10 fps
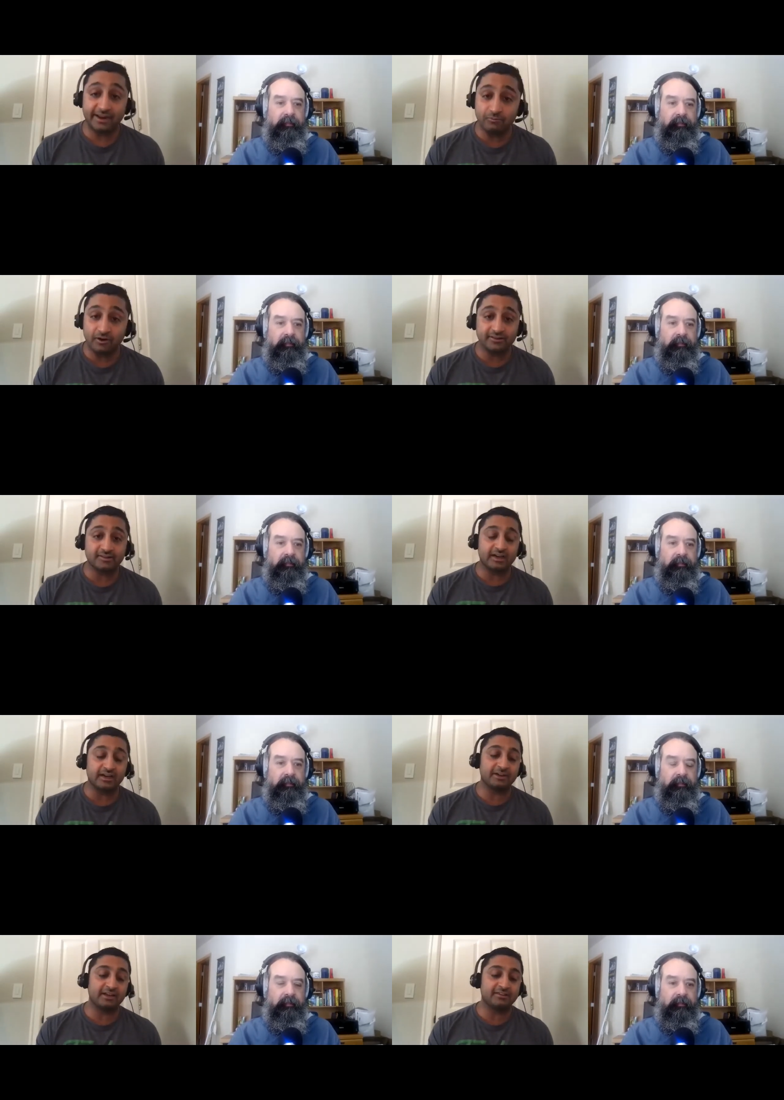Speaker 1: ones.
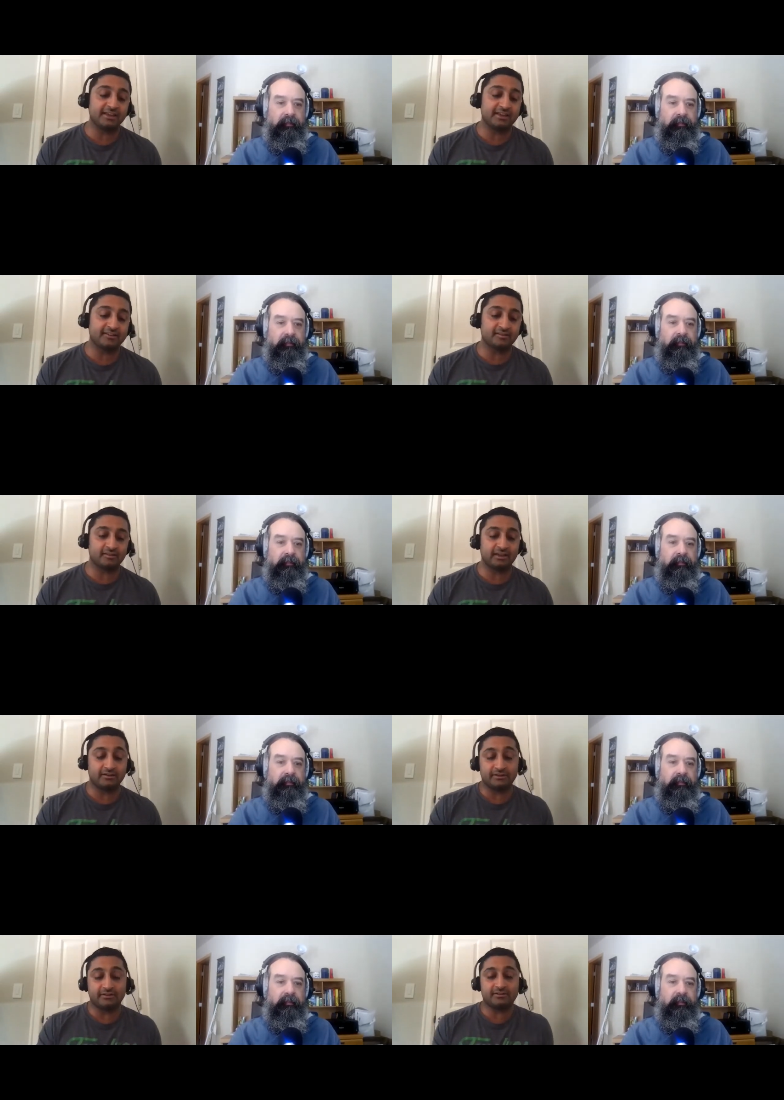I think it's, they
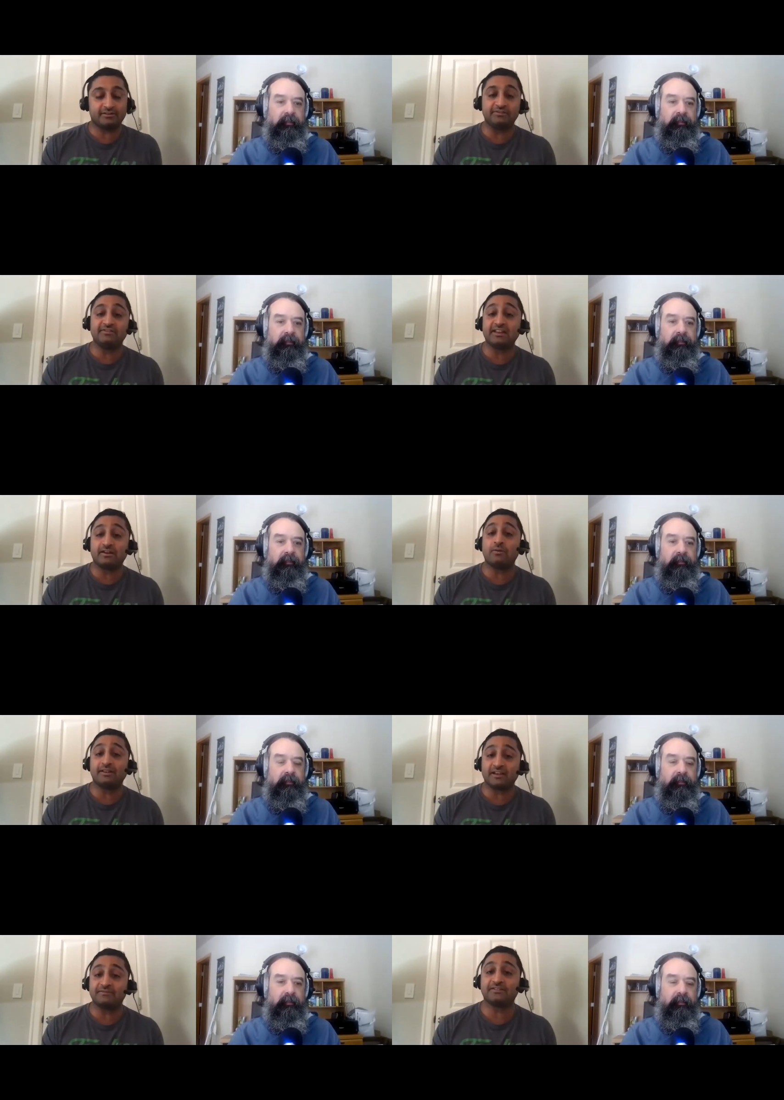didn't always
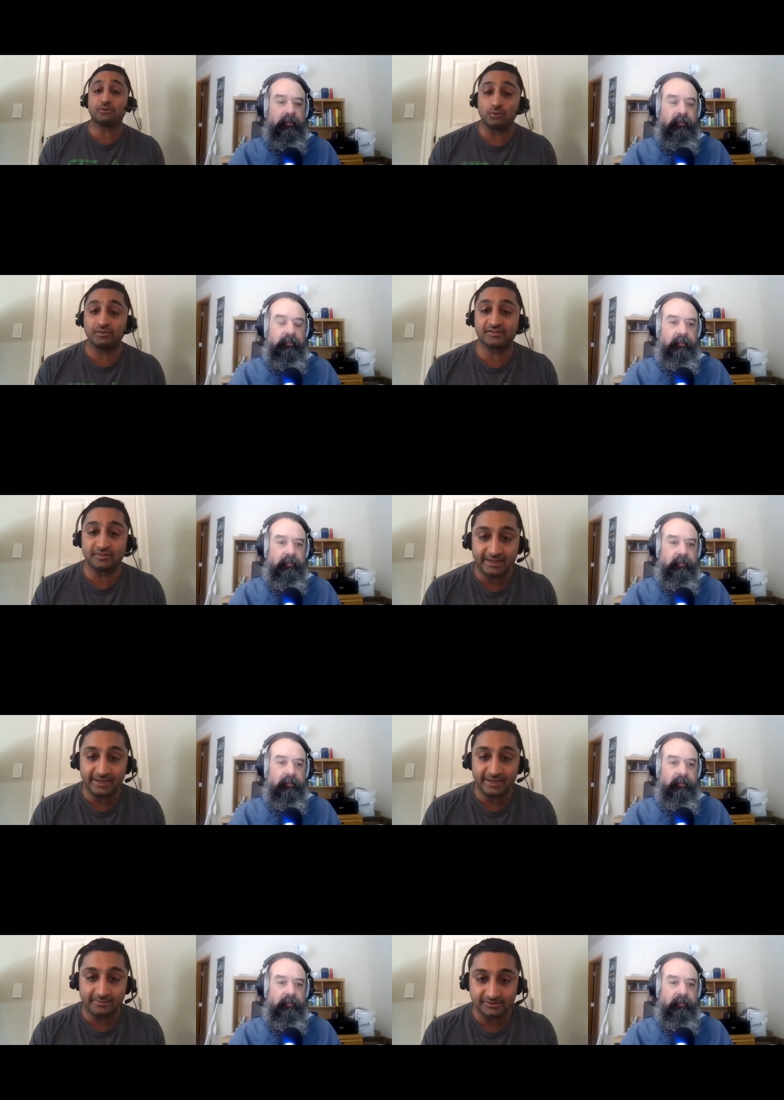have the tools to be
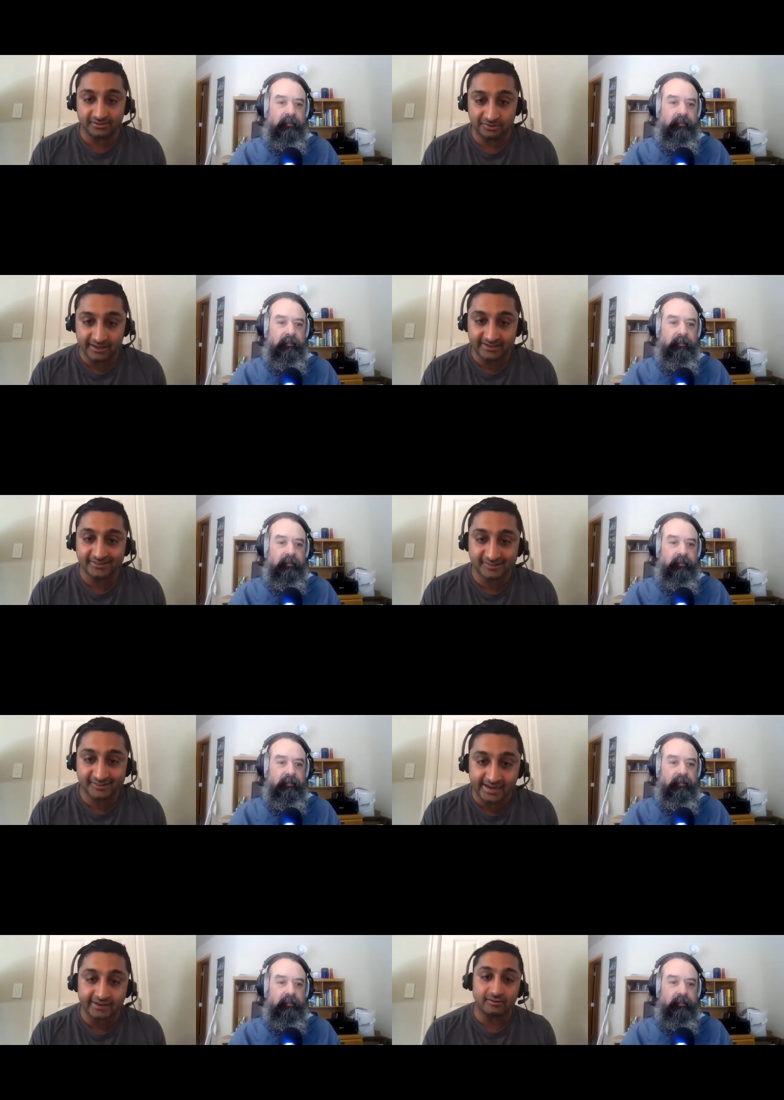able to do that at
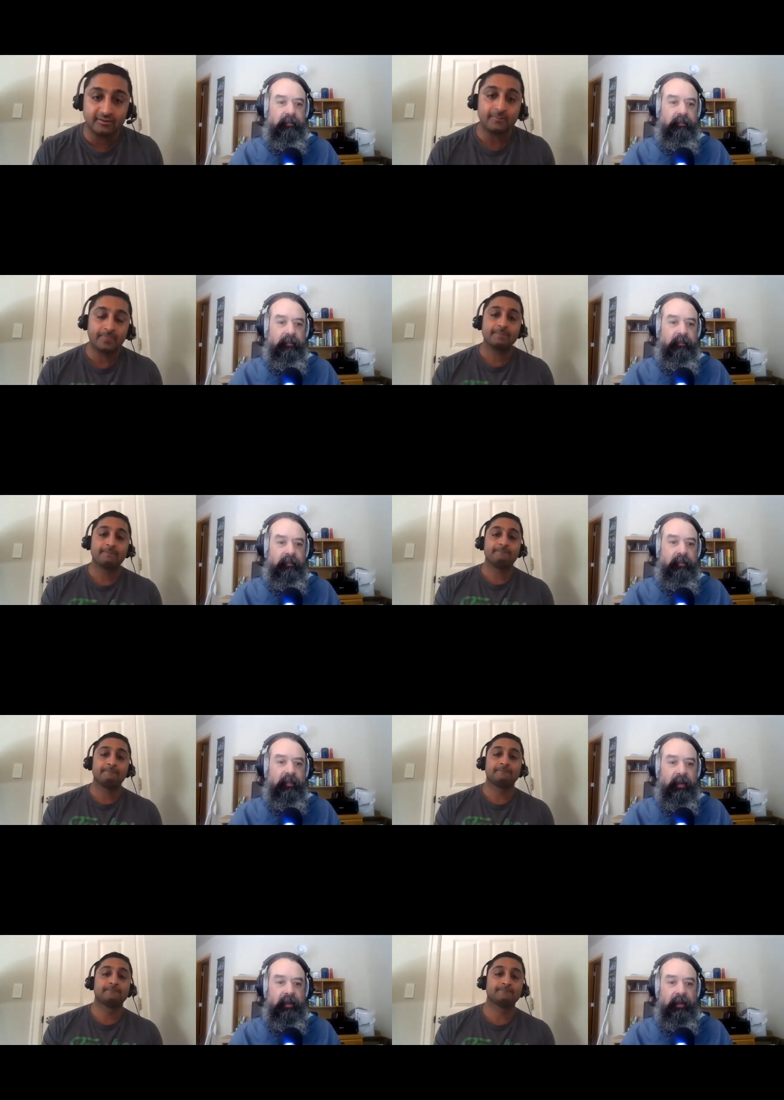scale.
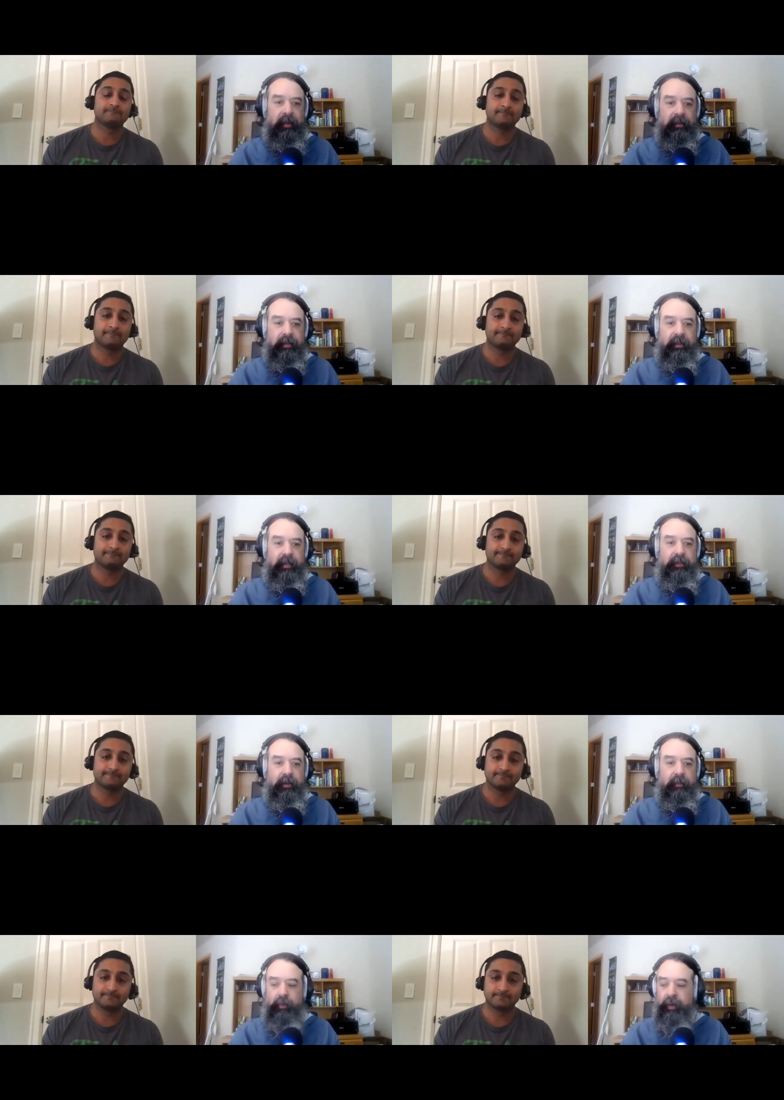
Speaker 2: Yeah, that's a
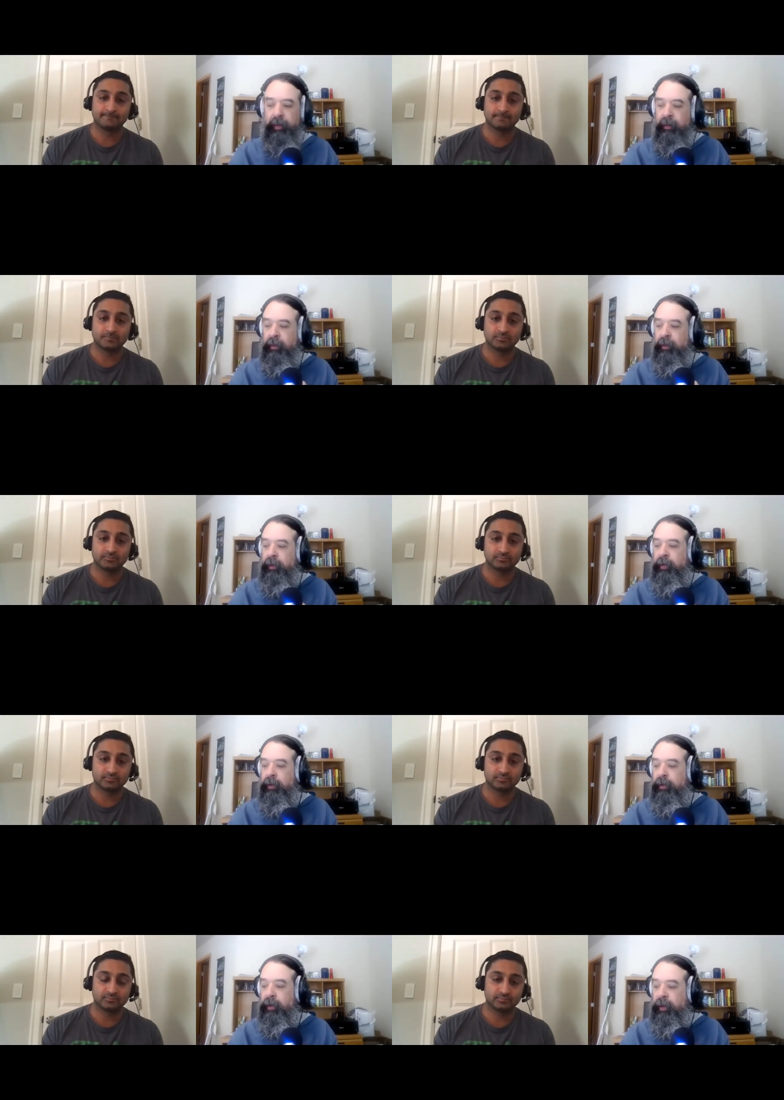good point.
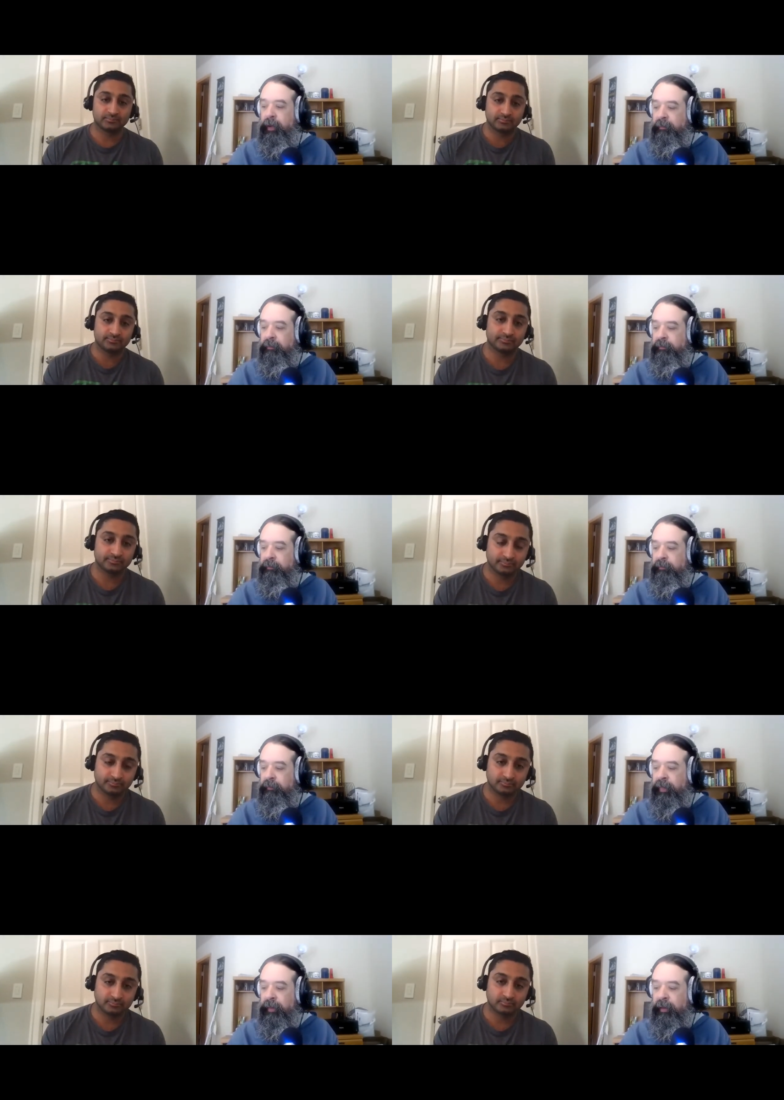
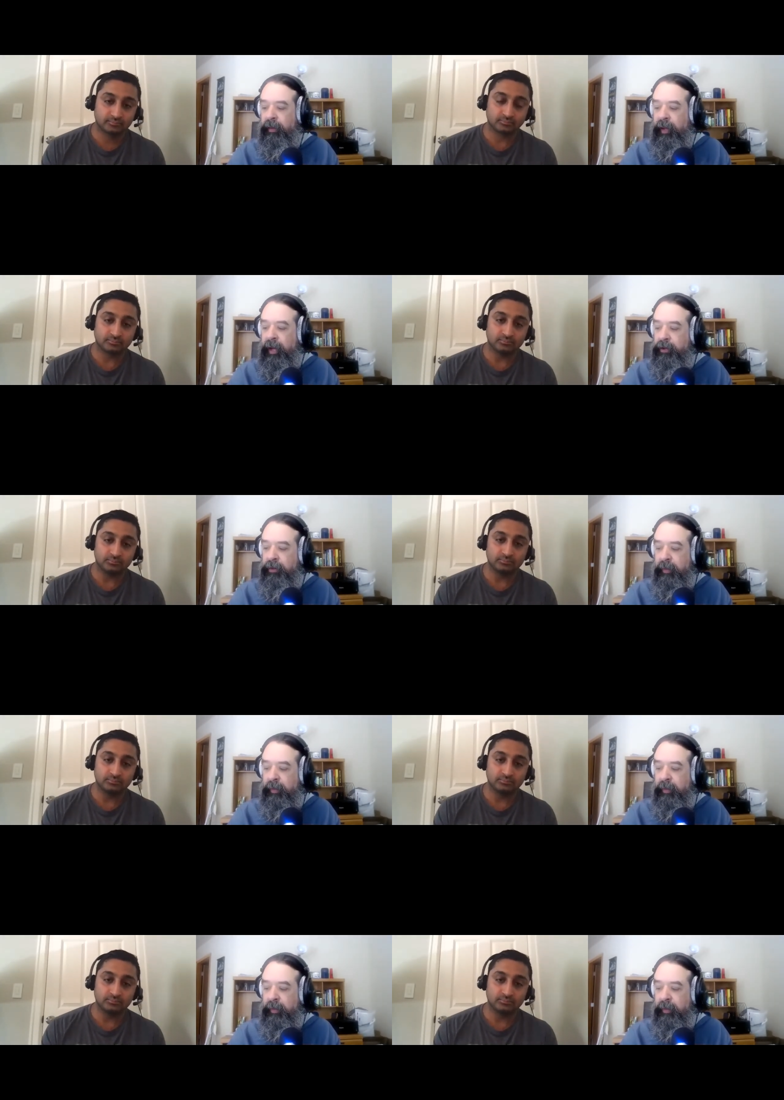How did